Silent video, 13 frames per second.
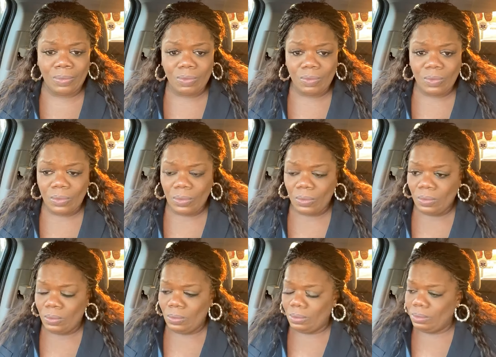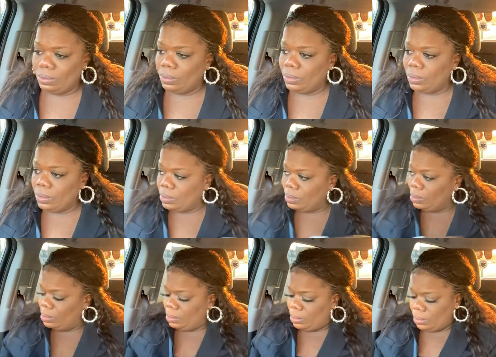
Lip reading: Nothing is said.